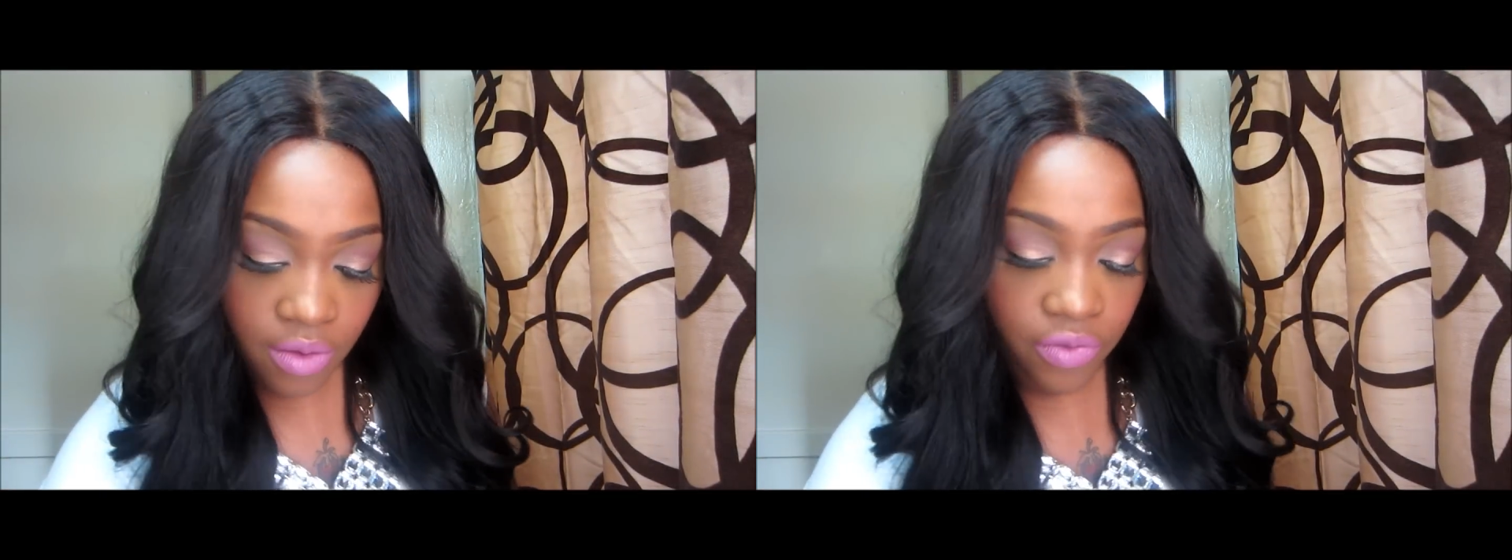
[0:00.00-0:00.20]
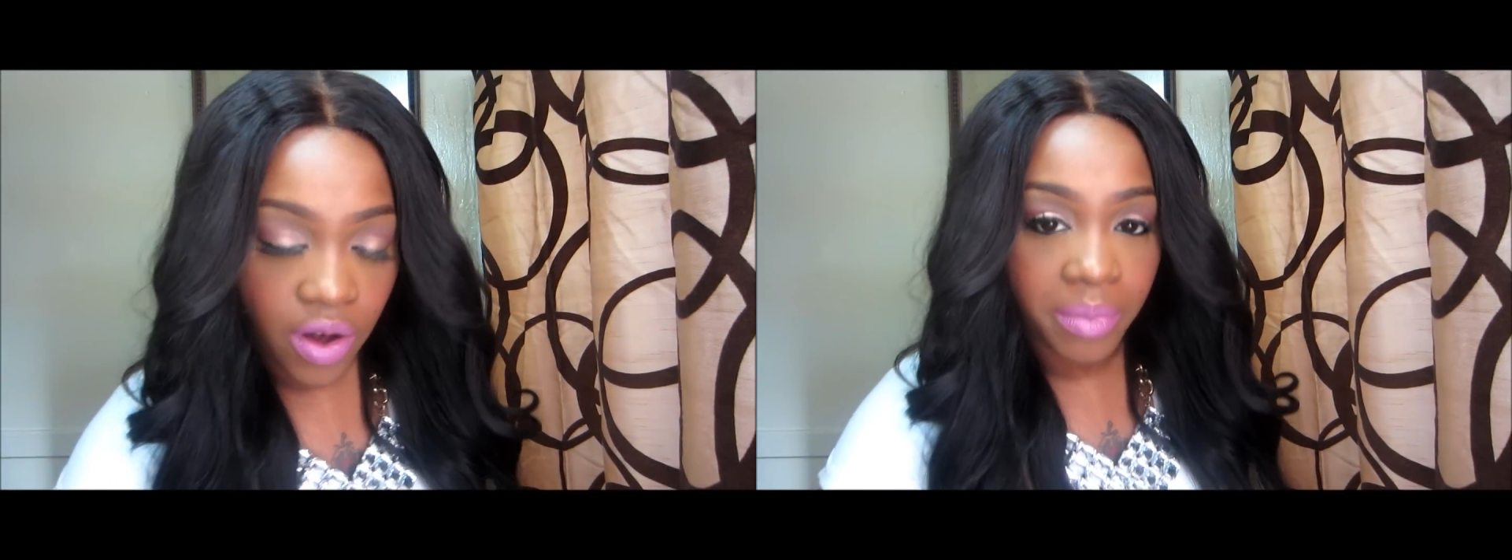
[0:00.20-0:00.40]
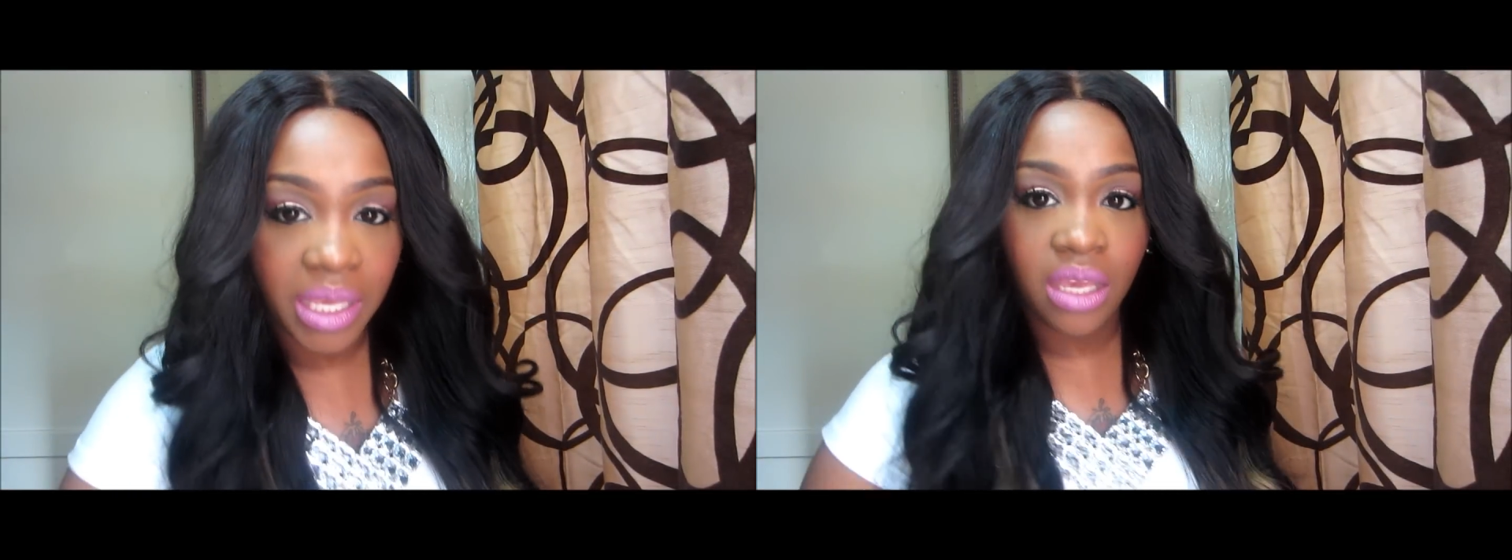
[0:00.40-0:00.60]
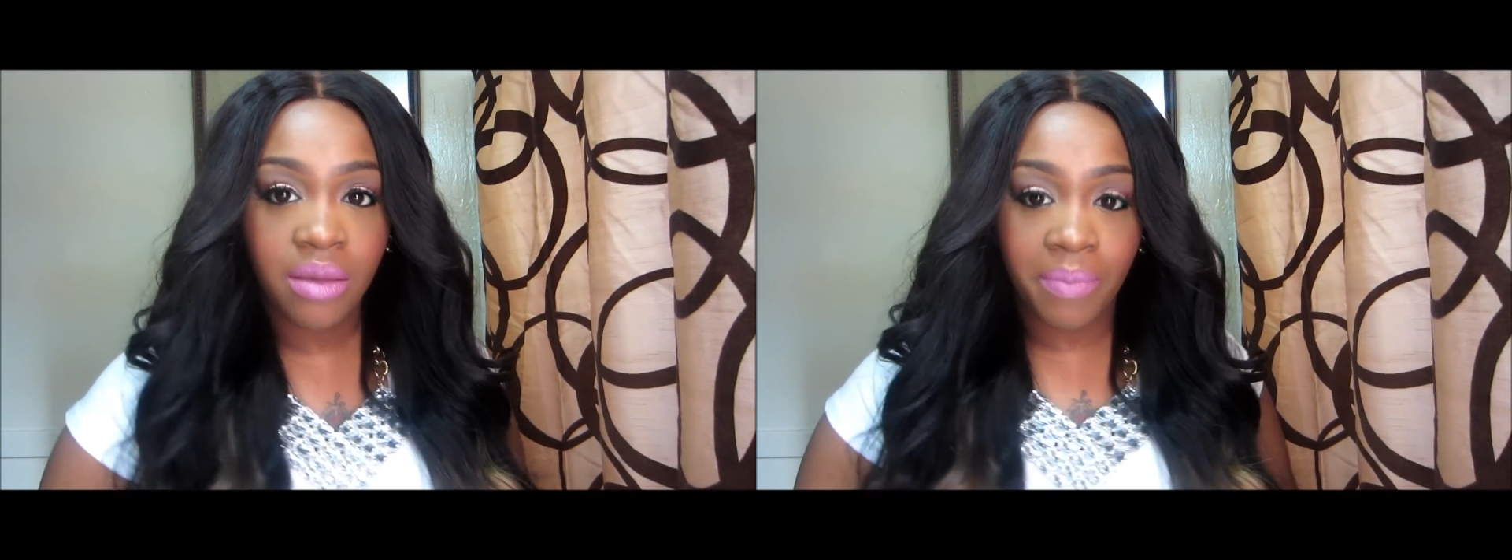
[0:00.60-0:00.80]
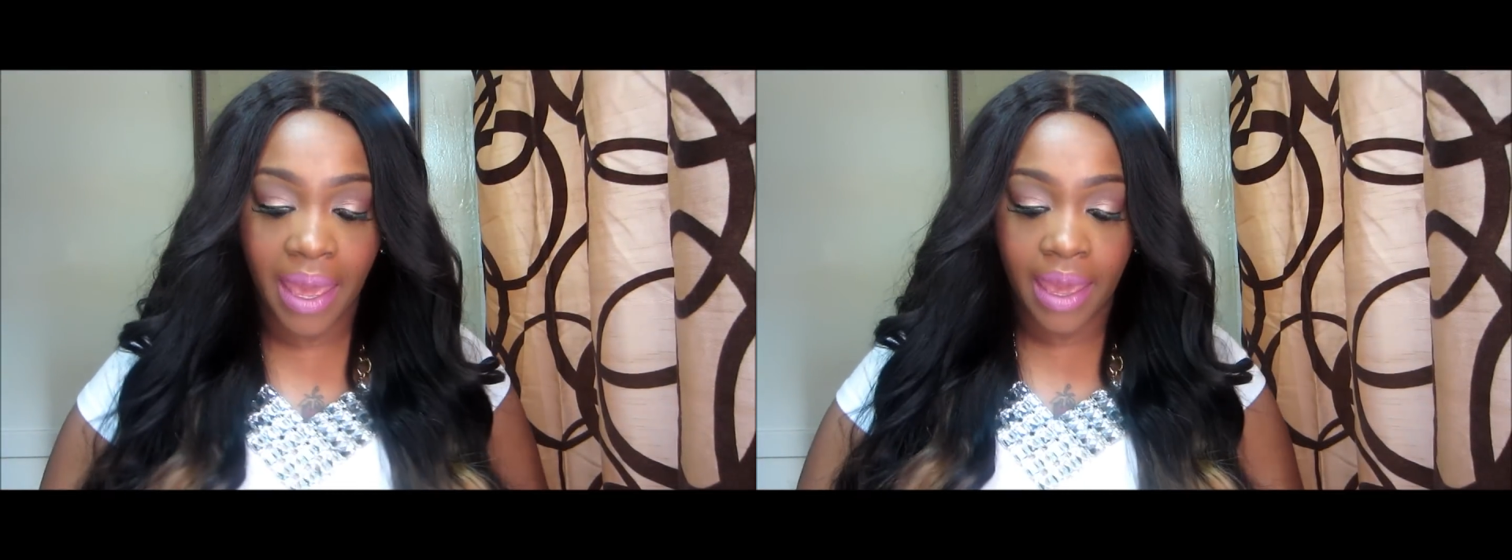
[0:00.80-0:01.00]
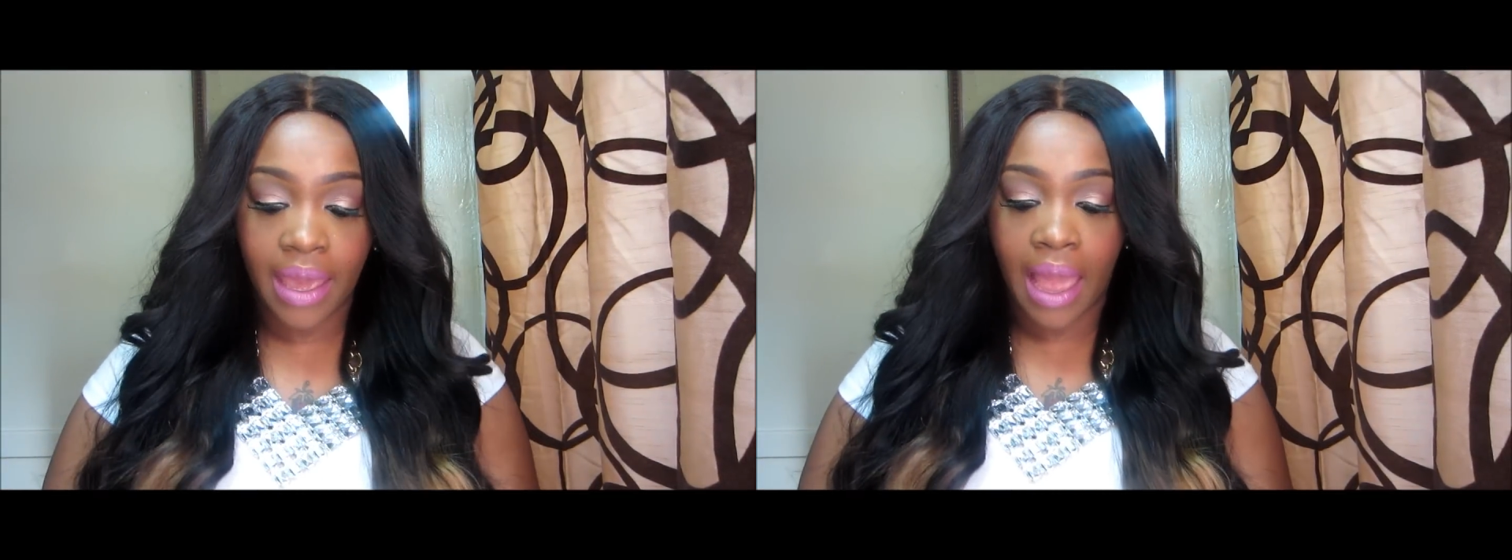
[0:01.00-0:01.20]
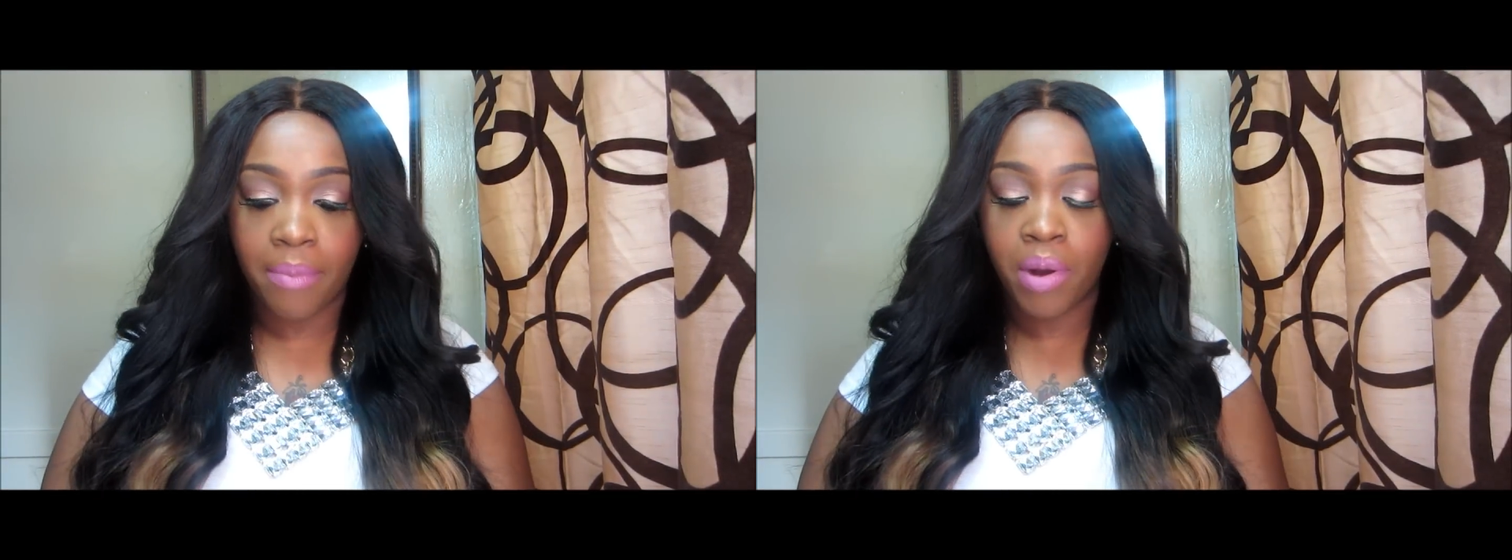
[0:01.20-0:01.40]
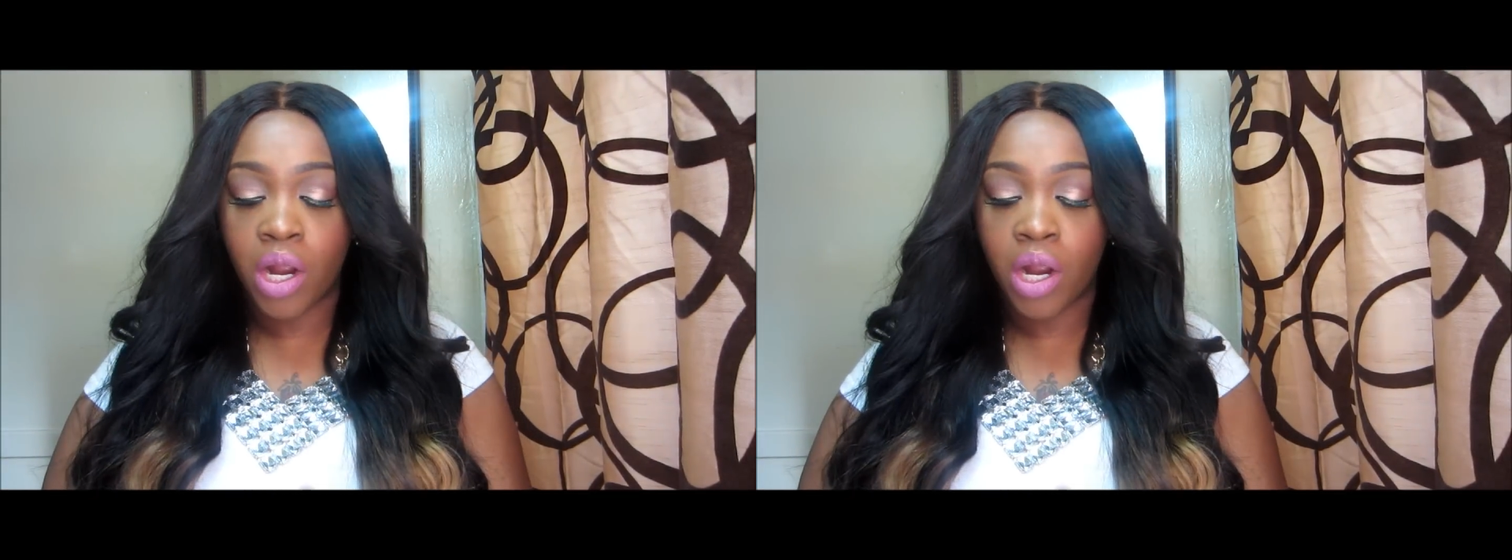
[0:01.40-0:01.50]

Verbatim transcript: from eBay, I